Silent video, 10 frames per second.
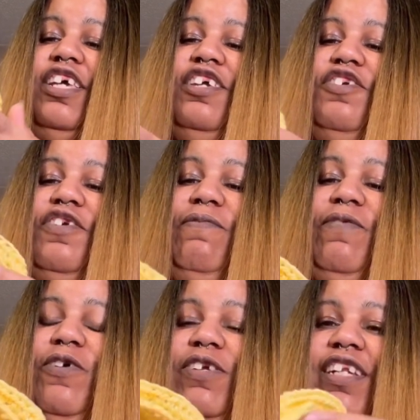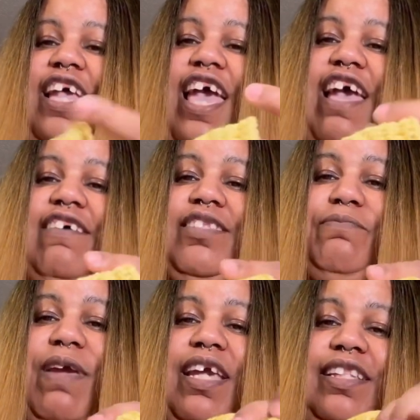You can fold it in half to
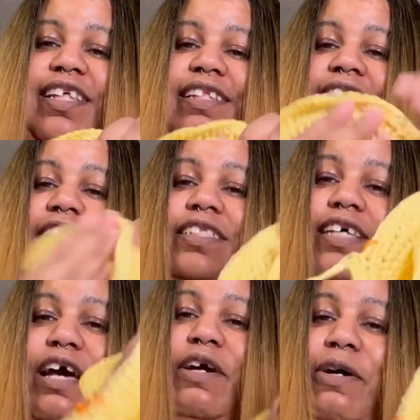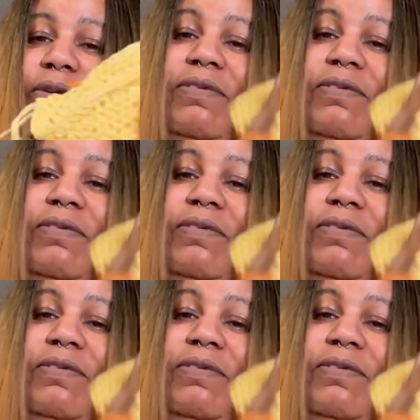make it look like a taco